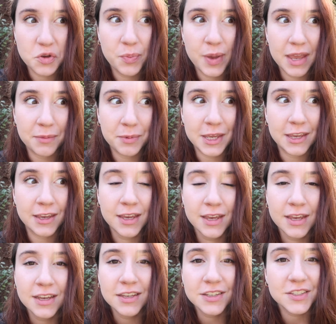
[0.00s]
new baby,
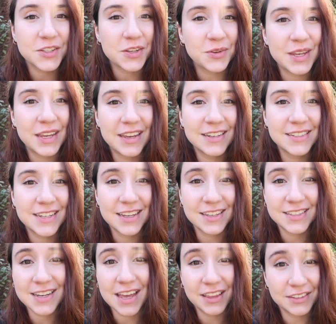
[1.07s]
so he can take
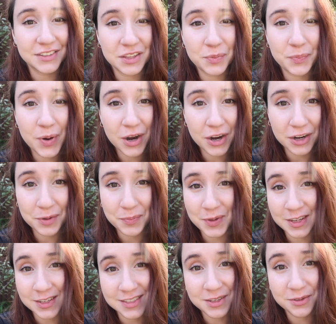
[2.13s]
Stella to the park
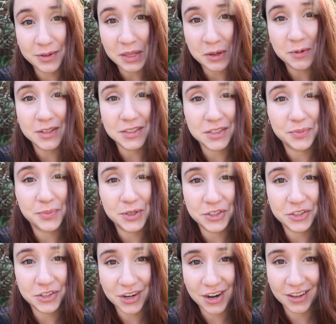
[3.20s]
because he really wants to
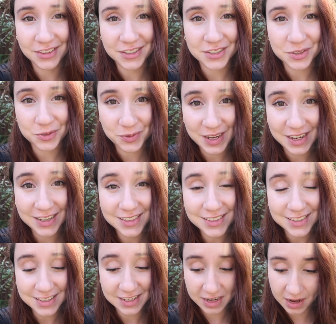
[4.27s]
push her on the
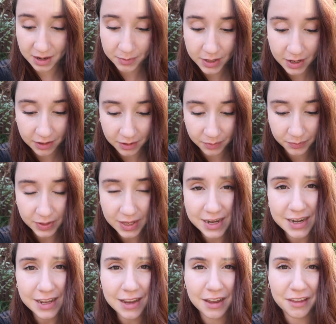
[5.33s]
swings, and I am not
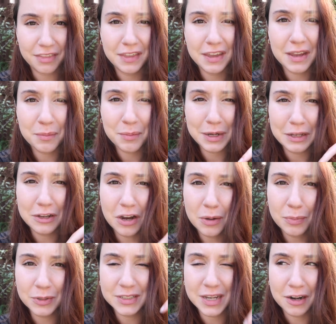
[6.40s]
complaining. I think I'm getting
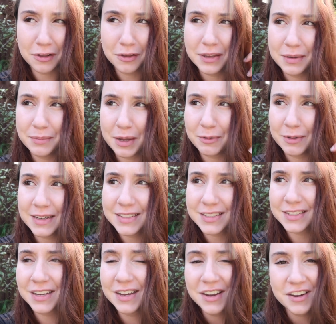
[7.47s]
carpal tunnel in my
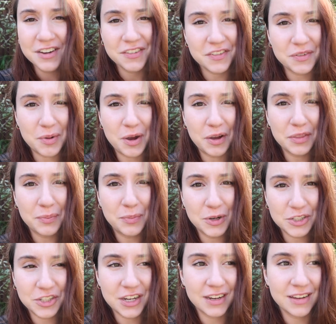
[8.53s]
wrist from all the
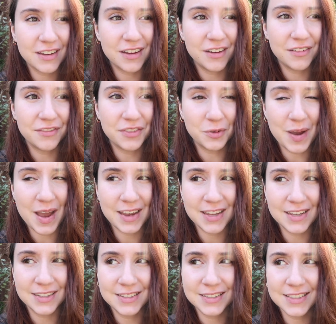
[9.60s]
pushing of the
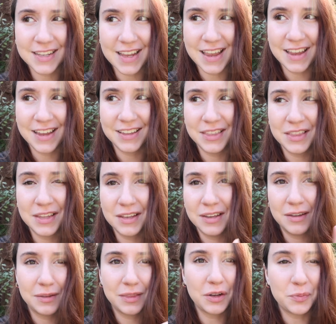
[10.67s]
wagons and
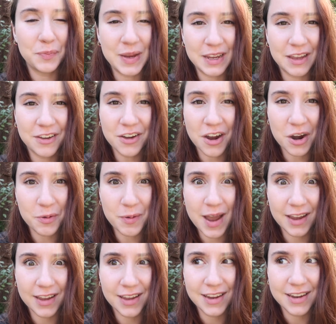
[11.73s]
the little pink car
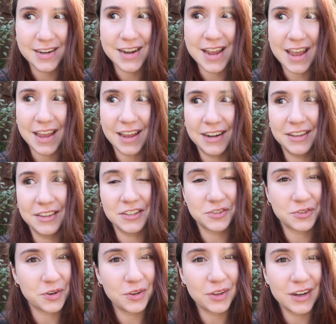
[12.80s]
wagon and the
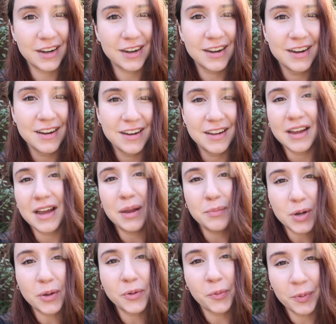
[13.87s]
stroller. I'm
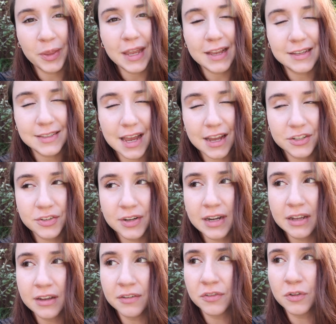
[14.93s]
probably
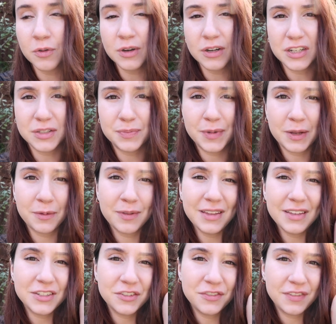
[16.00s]
exaggerating, of course, but I
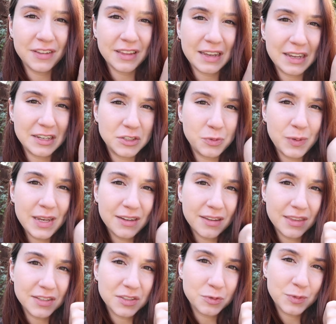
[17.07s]
really do feel like I
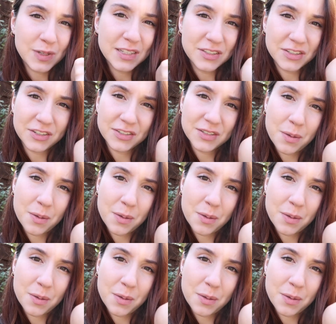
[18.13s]
tweaked this wrist or